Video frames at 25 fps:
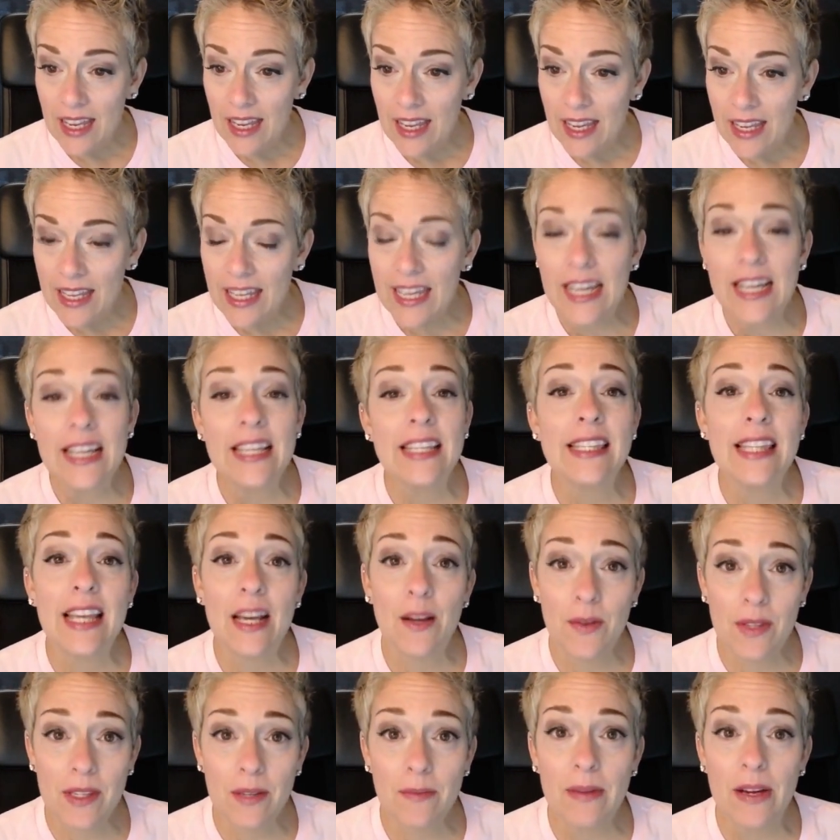Yes, that
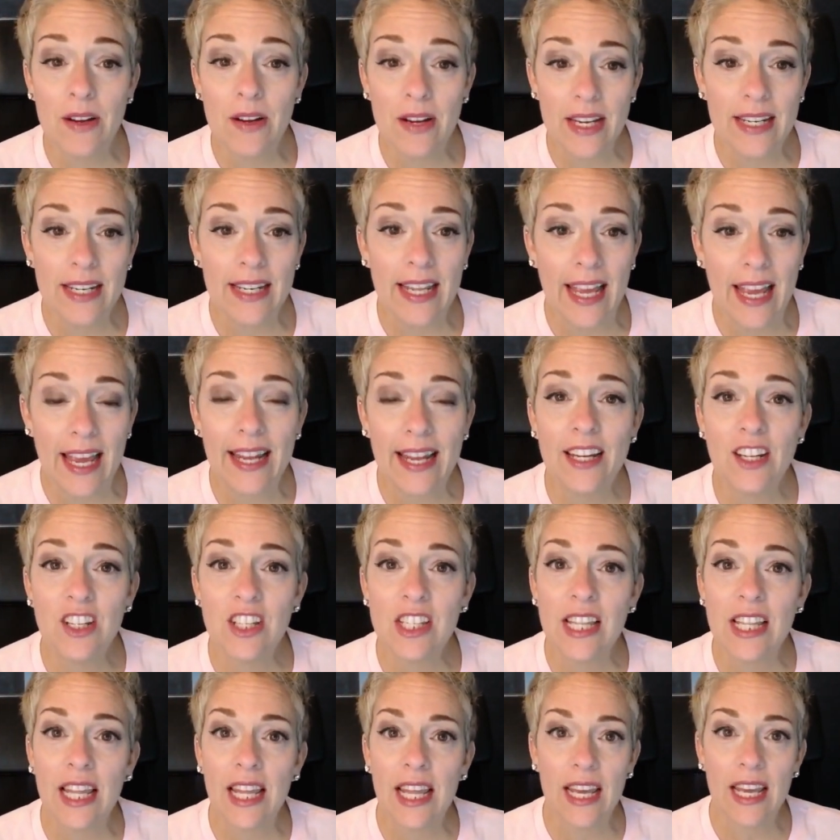was American Dad. He
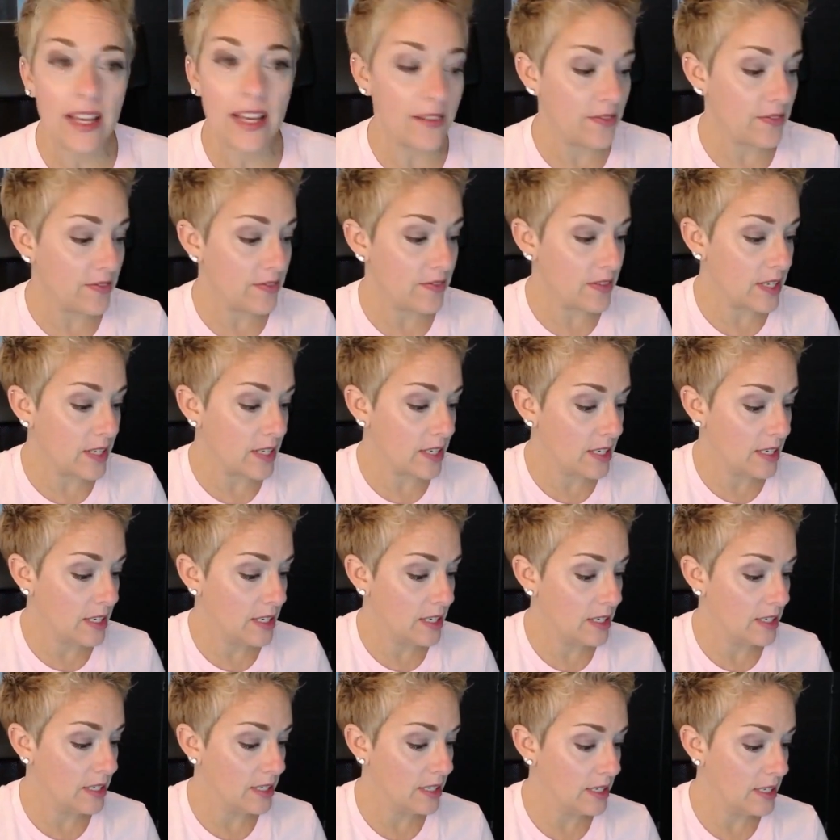just left.
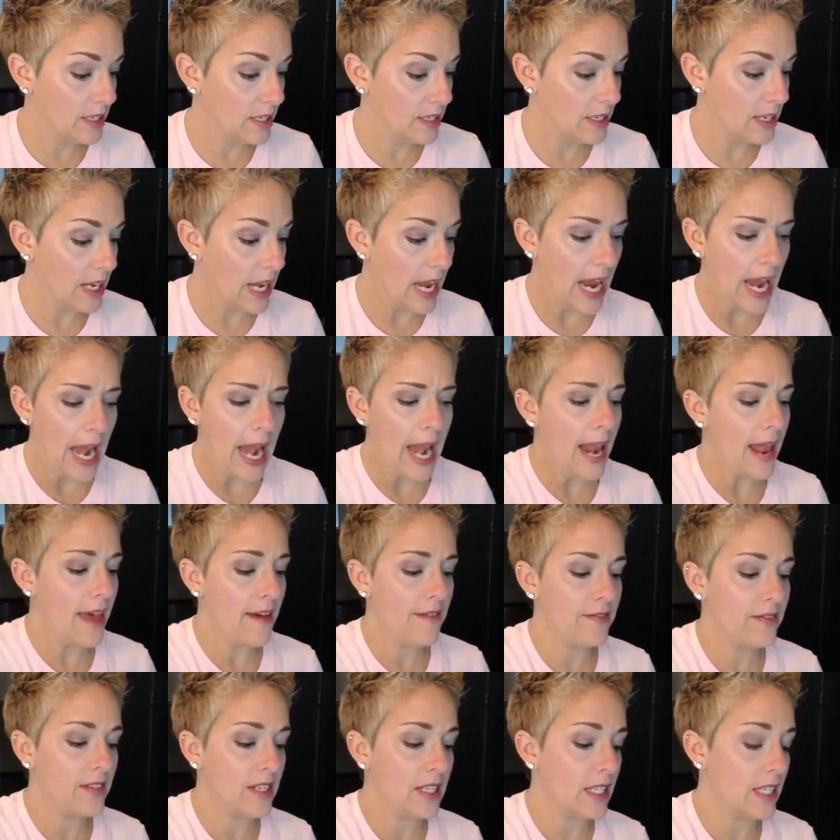He
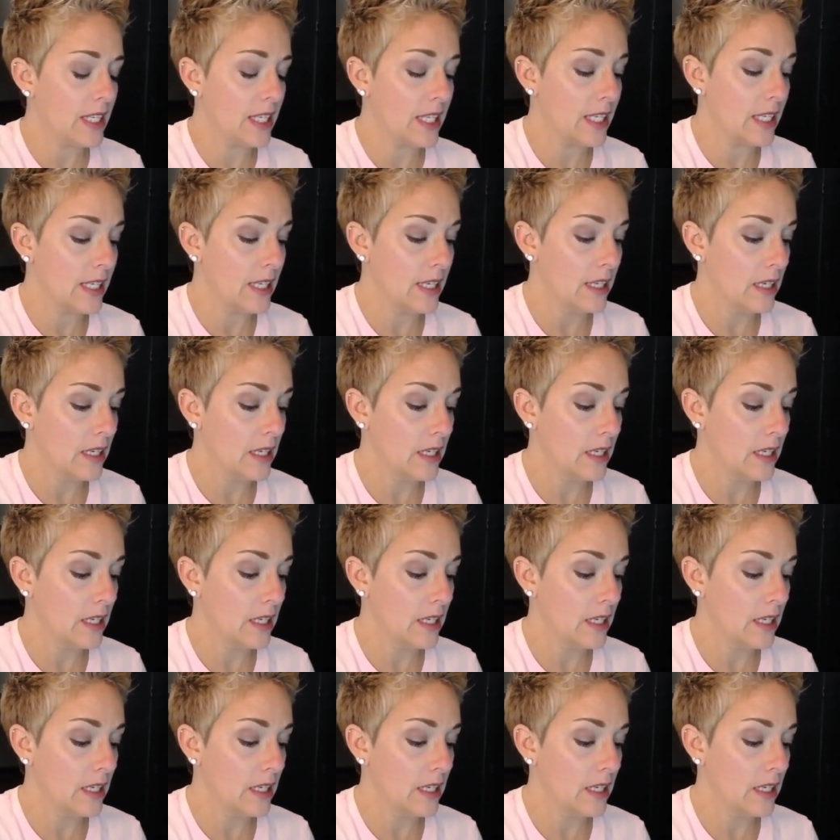left us.